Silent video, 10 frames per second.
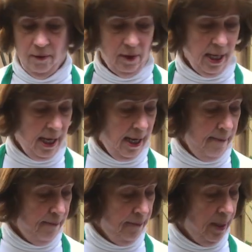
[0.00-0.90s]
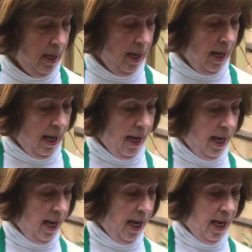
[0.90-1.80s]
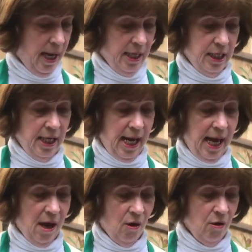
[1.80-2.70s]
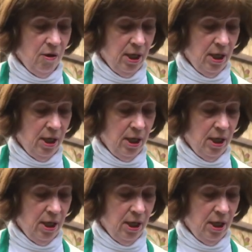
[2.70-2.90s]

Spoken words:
Okay. And now